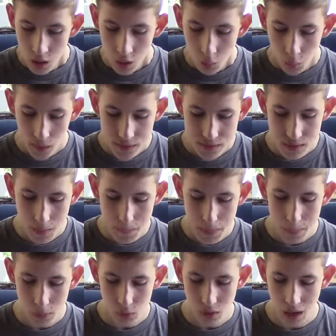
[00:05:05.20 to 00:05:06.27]
Once the
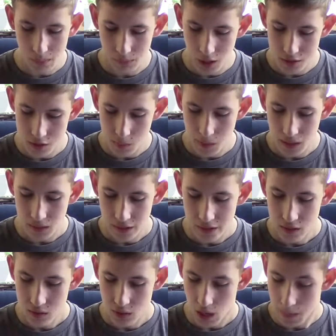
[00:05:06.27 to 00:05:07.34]
people grabbed onto my
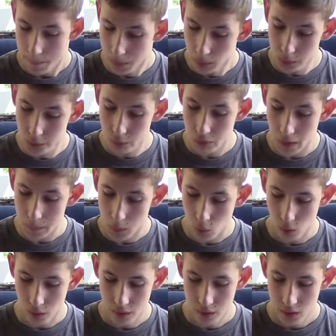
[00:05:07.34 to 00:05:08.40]
legs, I pulled the
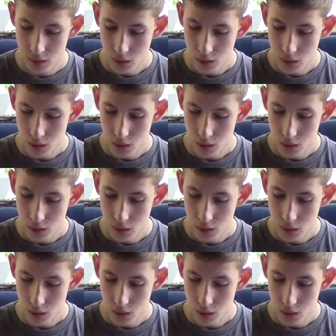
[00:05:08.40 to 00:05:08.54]
ripcord.